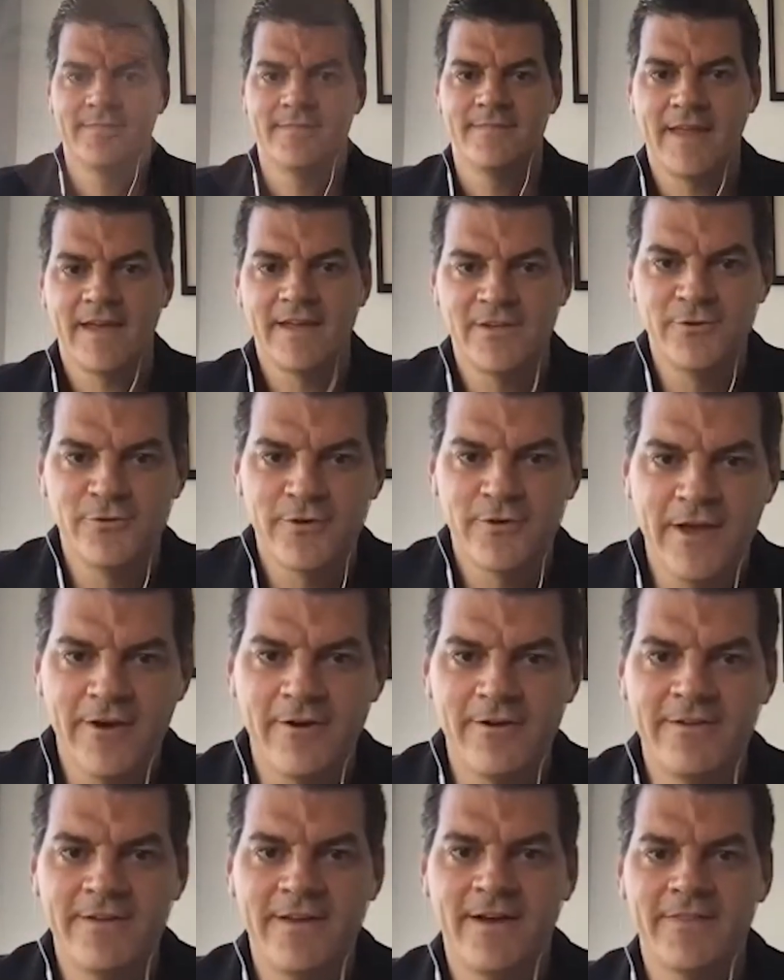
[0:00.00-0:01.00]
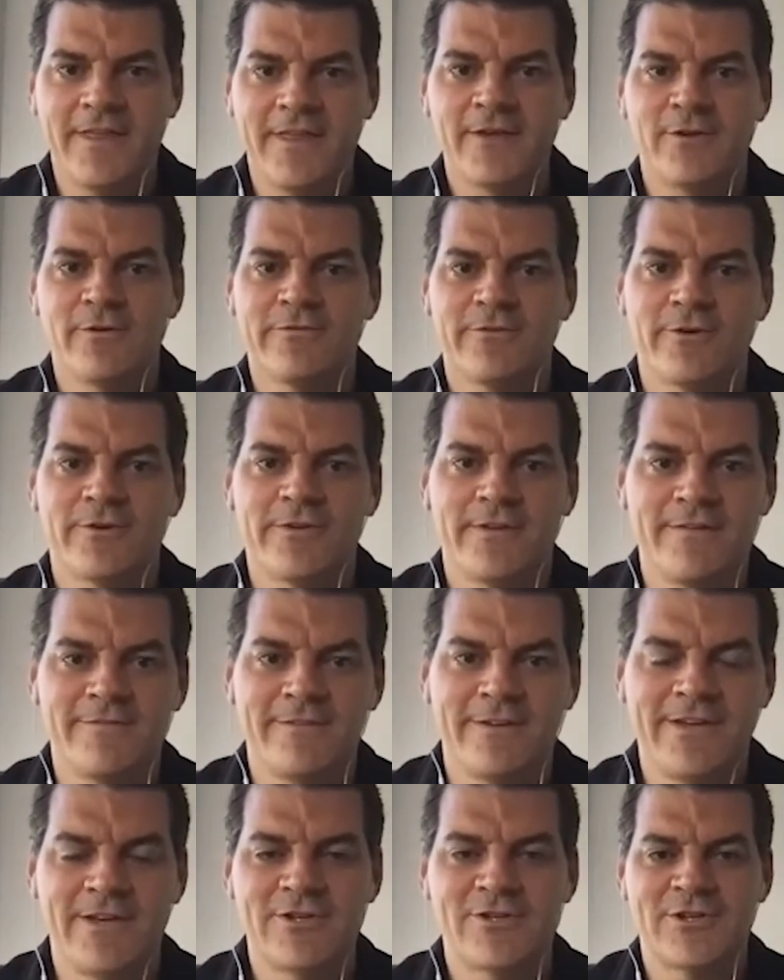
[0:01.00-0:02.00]
Thank you, Carolina. Thank you for the
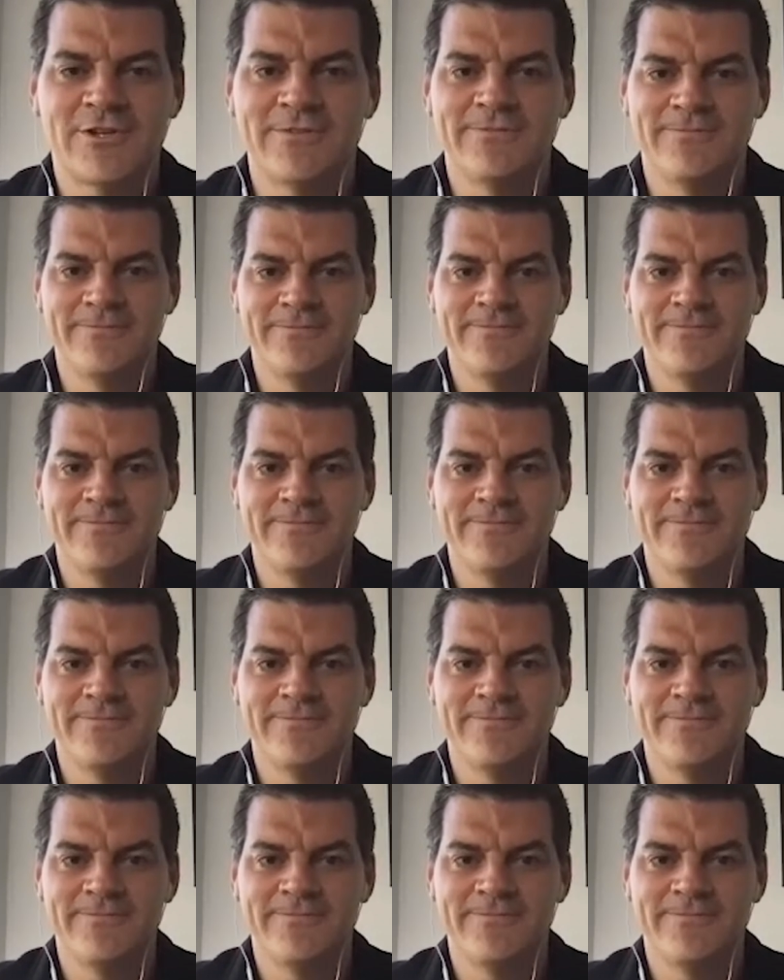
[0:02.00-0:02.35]
invitation.